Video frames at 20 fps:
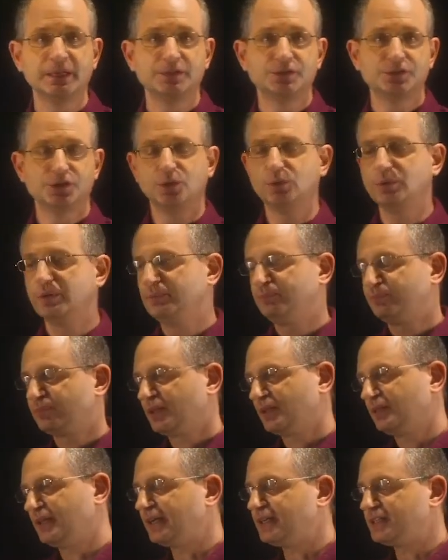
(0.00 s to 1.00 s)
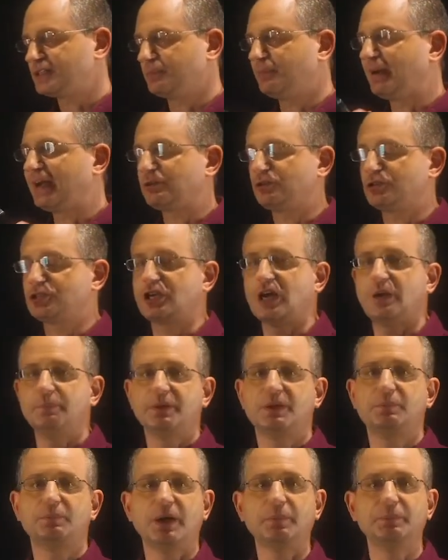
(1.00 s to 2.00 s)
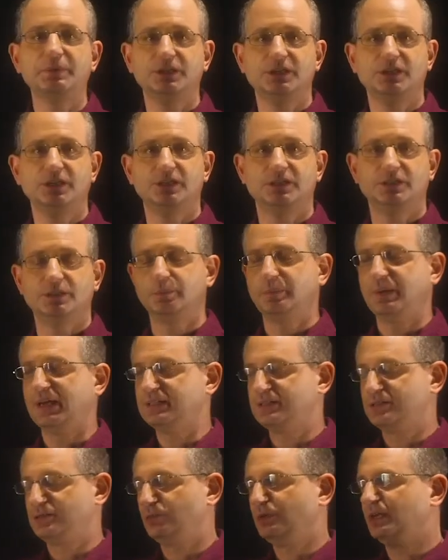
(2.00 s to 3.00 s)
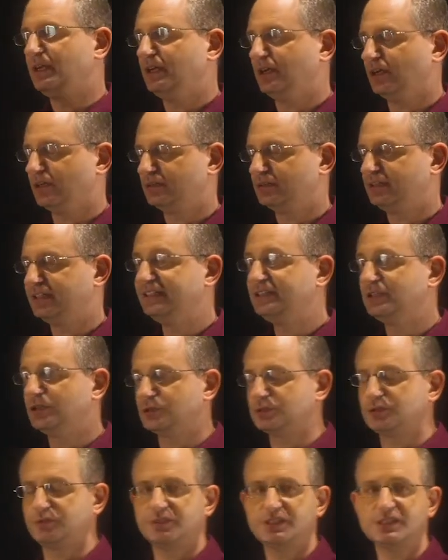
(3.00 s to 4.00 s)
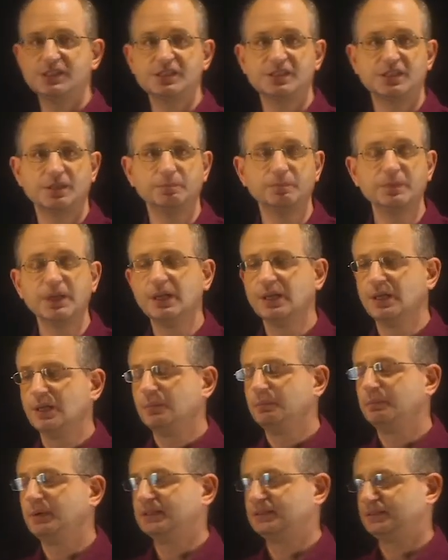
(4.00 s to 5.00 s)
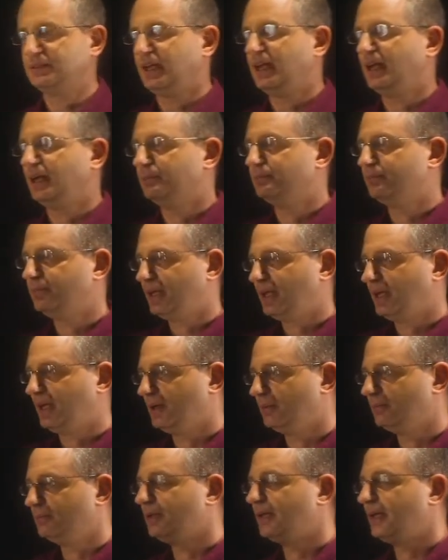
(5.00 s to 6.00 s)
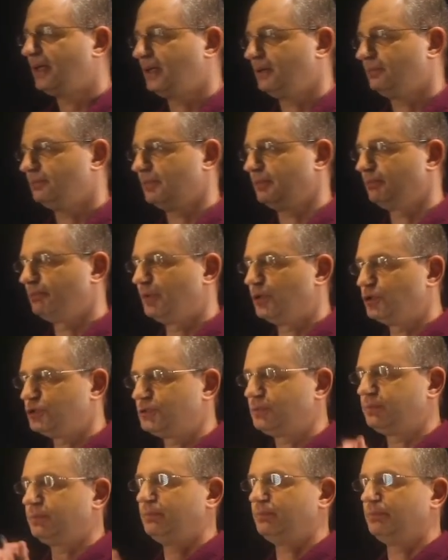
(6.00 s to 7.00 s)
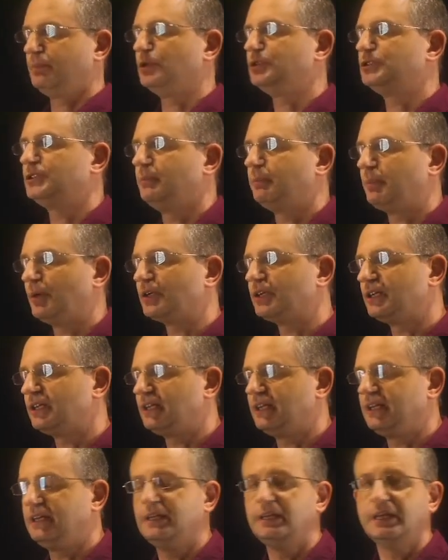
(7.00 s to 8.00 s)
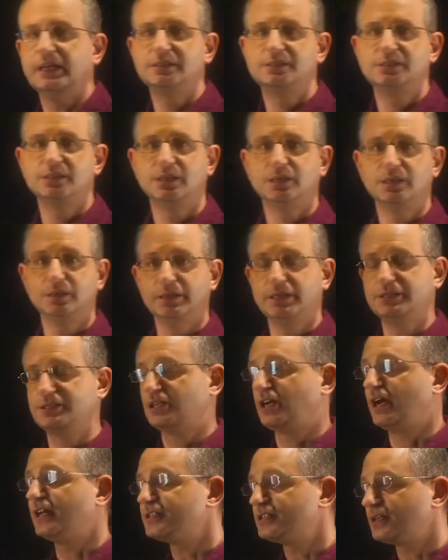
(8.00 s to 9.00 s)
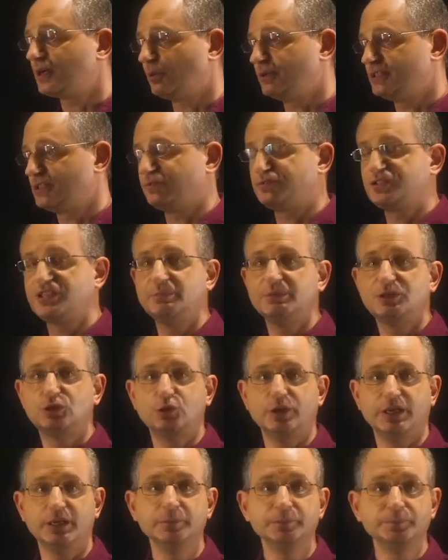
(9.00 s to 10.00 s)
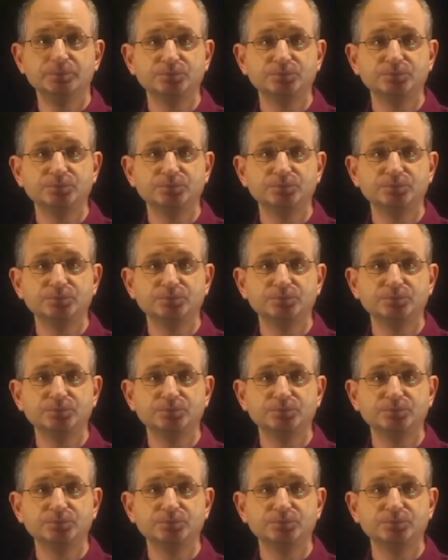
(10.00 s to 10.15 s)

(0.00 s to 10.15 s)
So that is a microscopic property. It depends really on details of the system, but most importantly, it's a consequence of symmetry.